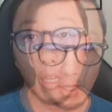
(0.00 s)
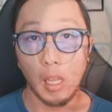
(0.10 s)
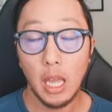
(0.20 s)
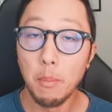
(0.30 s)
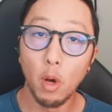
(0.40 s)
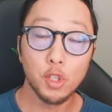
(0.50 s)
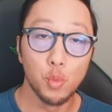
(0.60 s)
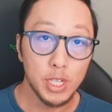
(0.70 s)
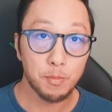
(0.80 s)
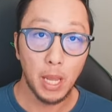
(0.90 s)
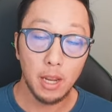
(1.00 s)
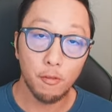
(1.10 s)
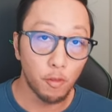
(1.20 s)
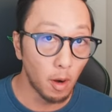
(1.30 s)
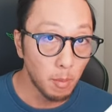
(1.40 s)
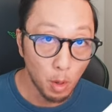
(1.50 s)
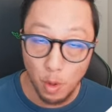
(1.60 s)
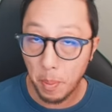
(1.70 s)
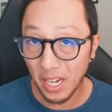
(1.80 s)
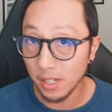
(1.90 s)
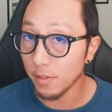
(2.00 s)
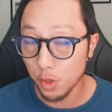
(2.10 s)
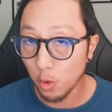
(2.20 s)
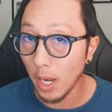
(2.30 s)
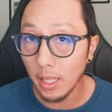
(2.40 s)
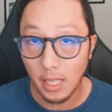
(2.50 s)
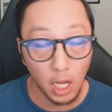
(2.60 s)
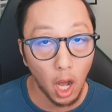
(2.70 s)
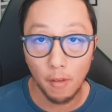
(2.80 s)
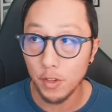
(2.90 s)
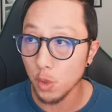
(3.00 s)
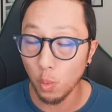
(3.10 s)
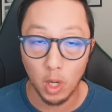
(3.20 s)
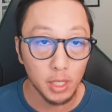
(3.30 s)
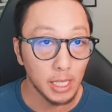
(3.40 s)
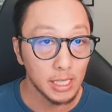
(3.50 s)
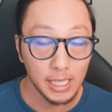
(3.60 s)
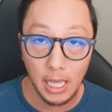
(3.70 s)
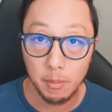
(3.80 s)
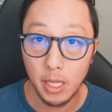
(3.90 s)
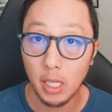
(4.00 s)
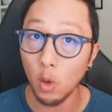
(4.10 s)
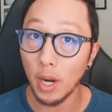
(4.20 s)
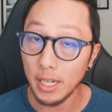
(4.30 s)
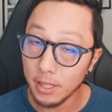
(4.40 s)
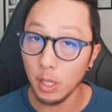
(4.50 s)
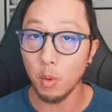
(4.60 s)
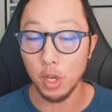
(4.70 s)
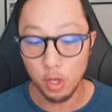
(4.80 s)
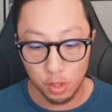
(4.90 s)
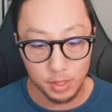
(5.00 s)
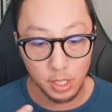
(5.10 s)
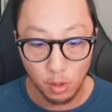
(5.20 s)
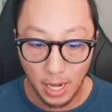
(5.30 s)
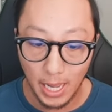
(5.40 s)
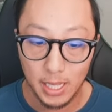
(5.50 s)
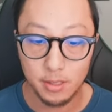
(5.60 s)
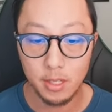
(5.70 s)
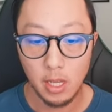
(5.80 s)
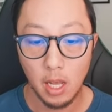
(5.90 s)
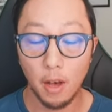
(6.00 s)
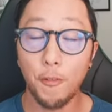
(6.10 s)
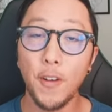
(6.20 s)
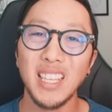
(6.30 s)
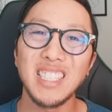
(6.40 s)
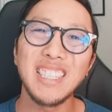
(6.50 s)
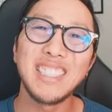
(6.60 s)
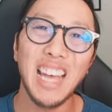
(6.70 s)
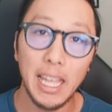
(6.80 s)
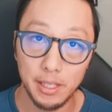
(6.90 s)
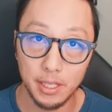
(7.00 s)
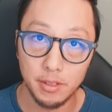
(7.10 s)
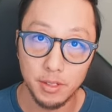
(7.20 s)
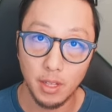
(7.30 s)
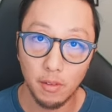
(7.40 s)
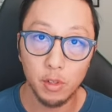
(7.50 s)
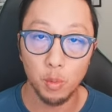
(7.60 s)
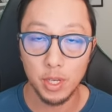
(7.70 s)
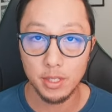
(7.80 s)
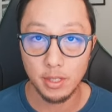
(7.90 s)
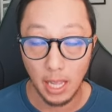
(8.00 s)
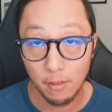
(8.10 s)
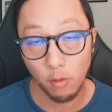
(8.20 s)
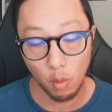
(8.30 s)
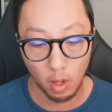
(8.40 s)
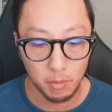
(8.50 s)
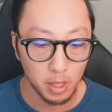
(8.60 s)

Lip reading: And most wrist pain from repetitive strain, like office work and gaming or anything where you're using your hands, affects the tendons of the wrist and forearm.